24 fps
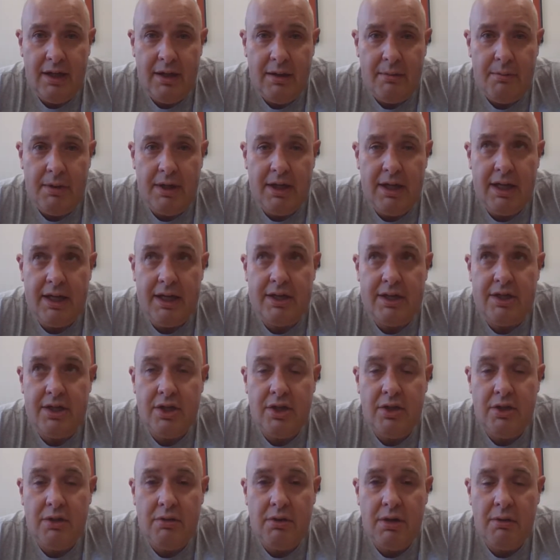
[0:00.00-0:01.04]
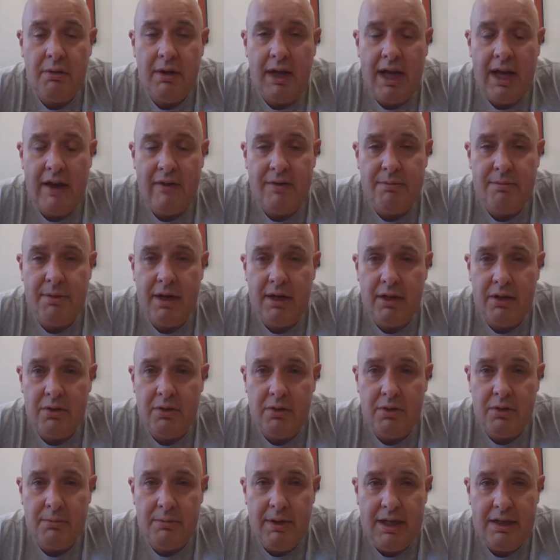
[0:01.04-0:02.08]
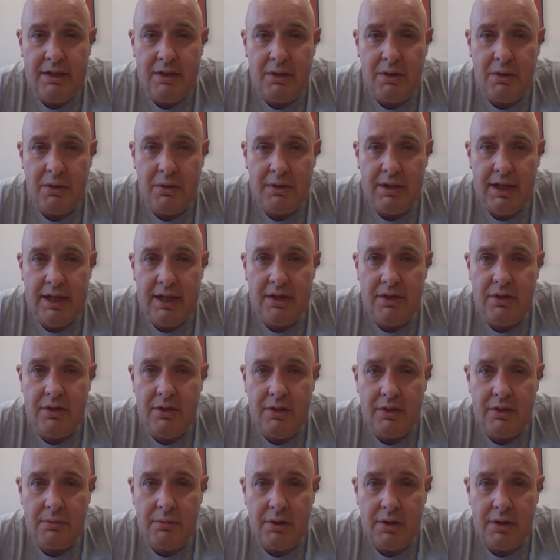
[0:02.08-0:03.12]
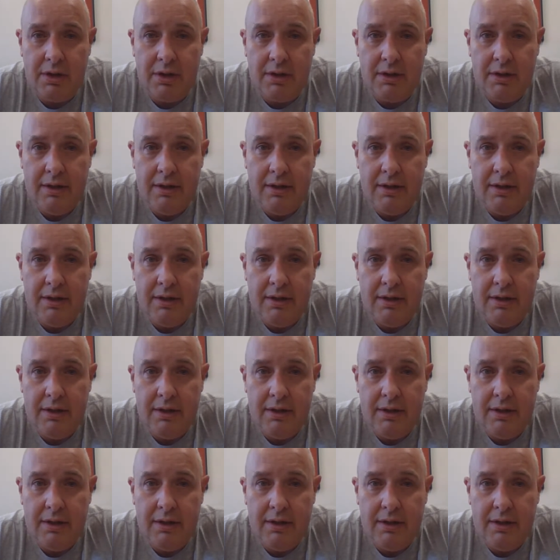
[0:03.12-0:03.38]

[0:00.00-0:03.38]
because you don't have to be on a Google Meet the whole day to do your work.